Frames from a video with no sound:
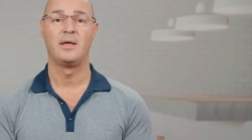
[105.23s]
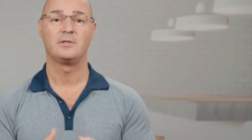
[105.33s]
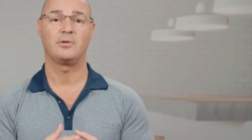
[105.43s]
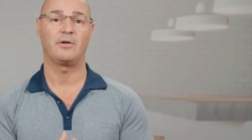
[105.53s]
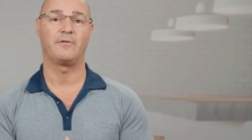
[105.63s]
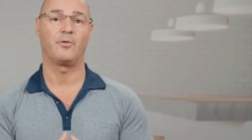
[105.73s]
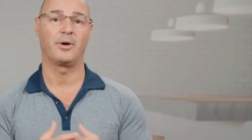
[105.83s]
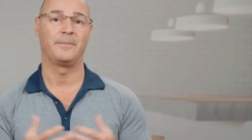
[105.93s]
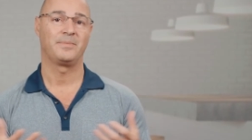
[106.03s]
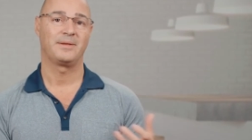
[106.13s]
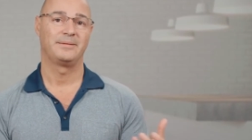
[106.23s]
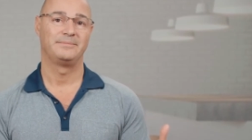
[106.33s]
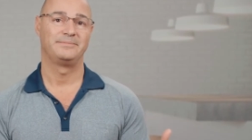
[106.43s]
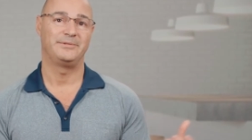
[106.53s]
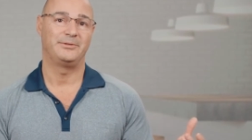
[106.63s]
So therefore,
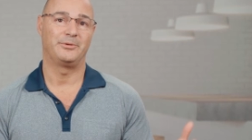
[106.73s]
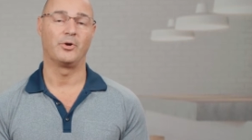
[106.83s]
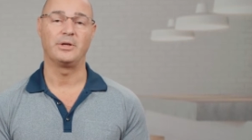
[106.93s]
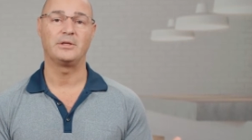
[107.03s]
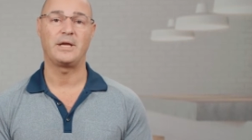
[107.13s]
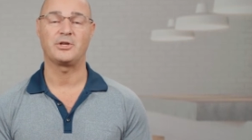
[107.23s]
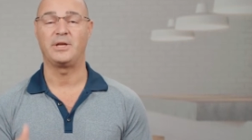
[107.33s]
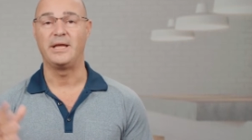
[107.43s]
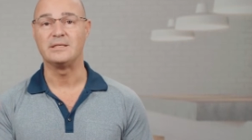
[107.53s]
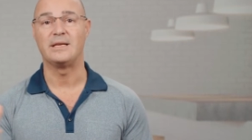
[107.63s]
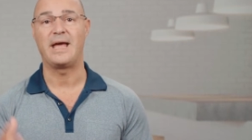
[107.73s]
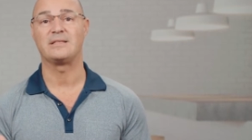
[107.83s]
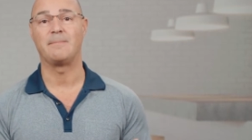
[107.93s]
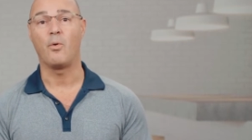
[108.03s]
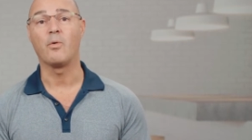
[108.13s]
early detection isn't
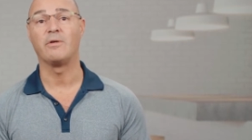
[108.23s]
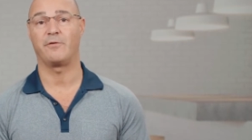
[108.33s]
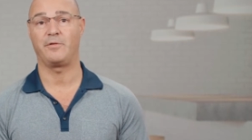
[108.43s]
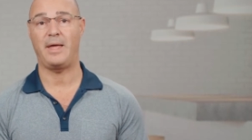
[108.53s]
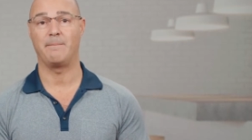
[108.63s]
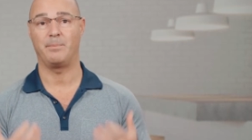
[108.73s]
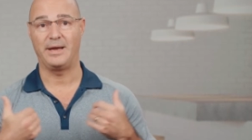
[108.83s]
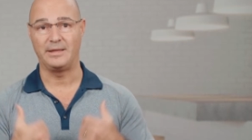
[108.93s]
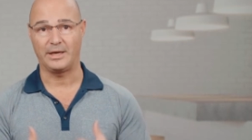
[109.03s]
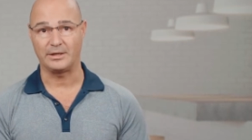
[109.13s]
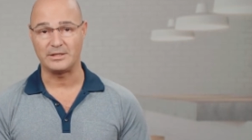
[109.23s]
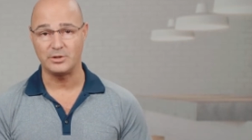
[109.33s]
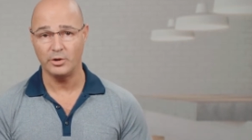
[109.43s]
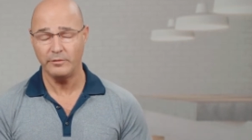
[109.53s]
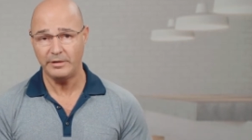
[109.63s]
as important for them. But in the
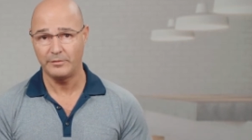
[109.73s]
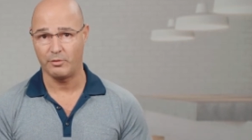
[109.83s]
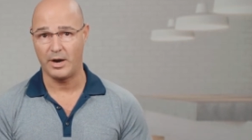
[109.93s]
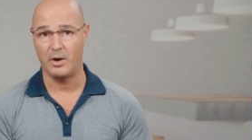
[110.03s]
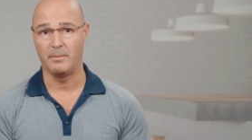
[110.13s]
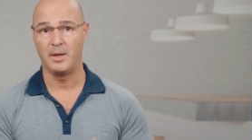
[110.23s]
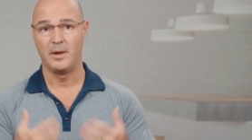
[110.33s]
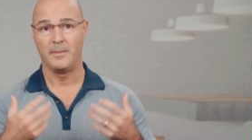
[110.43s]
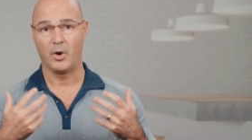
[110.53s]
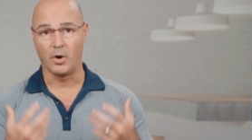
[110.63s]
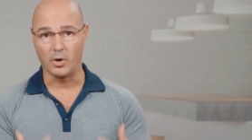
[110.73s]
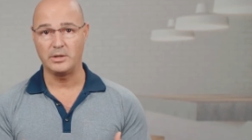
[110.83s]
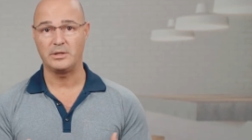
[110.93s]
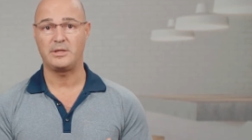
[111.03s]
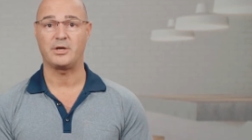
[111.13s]
conservative realm,
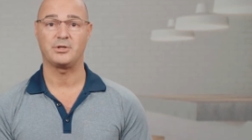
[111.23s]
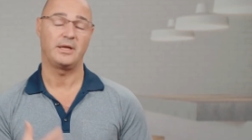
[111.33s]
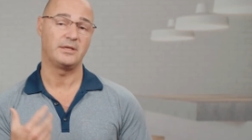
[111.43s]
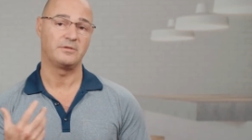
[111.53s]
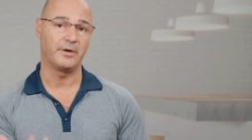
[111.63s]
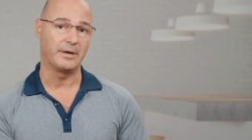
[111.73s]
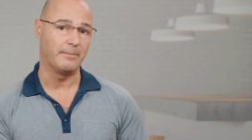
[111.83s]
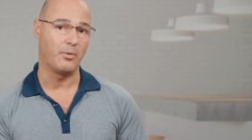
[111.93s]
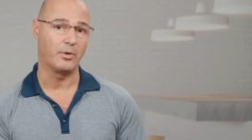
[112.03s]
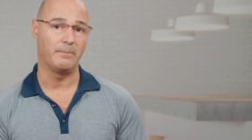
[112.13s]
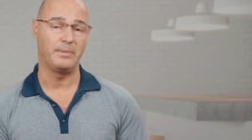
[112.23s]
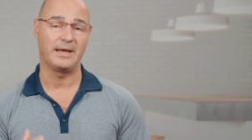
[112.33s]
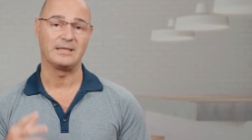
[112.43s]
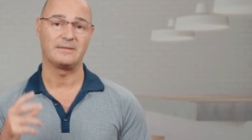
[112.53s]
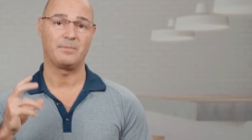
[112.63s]
early detection is very important,
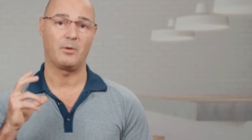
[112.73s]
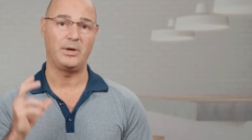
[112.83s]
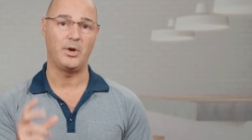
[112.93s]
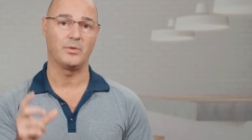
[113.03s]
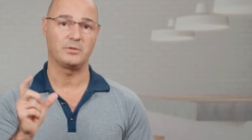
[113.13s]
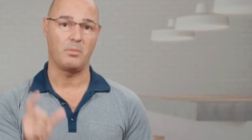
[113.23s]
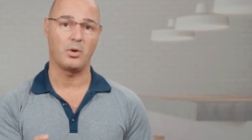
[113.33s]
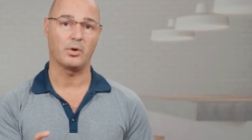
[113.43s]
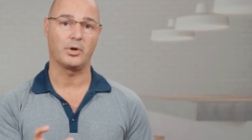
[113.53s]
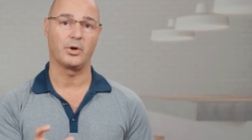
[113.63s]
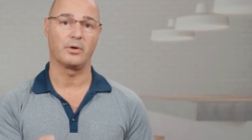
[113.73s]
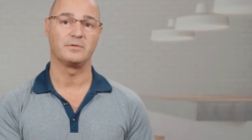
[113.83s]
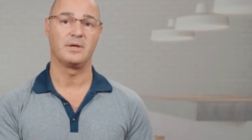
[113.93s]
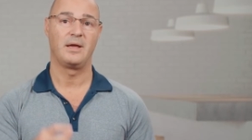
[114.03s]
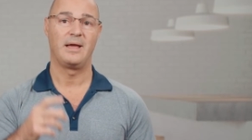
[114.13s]
because we know smaller curves